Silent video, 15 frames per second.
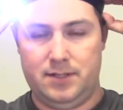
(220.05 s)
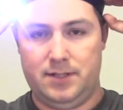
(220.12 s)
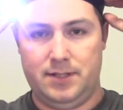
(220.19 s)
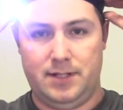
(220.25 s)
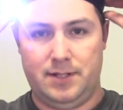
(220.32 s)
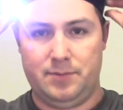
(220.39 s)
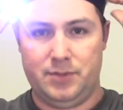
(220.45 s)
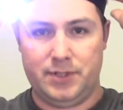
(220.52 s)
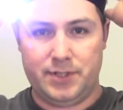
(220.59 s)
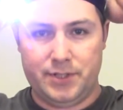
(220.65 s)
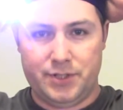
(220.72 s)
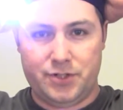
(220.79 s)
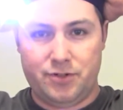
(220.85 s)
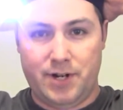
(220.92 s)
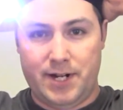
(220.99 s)
And I'm
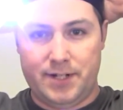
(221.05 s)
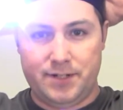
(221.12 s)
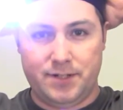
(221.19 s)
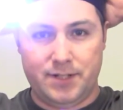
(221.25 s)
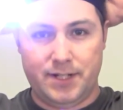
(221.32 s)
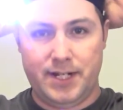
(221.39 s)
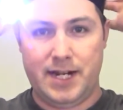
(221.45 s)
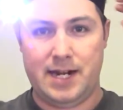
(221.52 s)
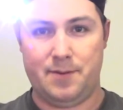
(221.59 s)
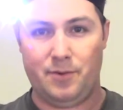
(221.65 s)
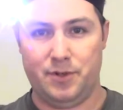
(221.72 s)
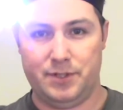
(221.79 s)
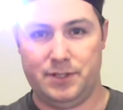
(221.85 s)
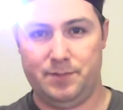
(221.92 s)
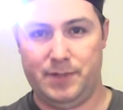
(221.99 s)
looking straight into the
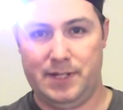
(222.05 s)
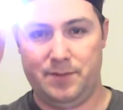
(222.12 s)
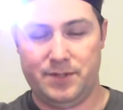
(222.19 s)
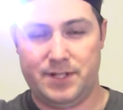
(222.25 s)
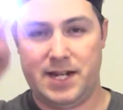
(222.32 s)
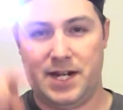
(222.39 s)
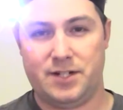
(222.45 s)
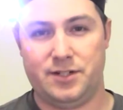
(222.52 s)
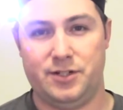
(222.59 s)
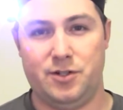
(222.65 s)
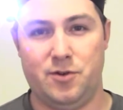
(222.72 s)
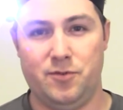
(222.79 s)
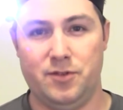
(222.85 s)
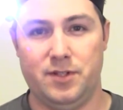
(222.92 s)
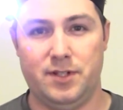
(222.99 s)
camera, and the beam is actually
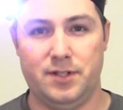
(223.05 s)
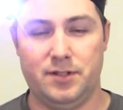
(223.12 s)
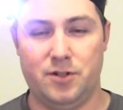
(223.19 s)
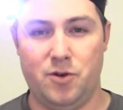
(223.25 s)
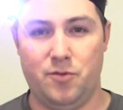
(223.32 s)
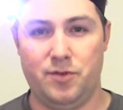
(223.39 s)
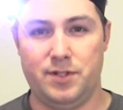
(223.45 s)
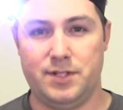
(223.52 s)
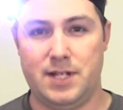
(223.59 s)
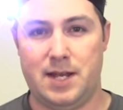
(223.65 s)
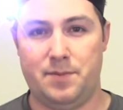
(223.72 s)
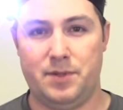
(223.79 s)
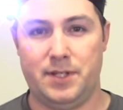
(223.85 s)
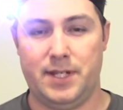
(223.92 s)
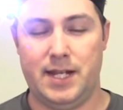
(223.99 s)
over the
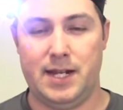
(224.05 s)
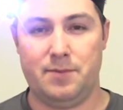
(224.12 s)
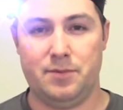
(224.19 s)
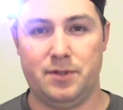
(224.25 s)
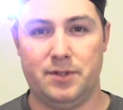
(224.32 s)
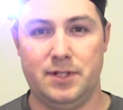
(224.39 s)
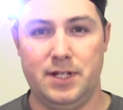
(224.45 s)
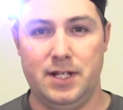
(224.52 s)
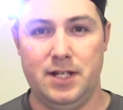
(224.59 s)
top of the camera.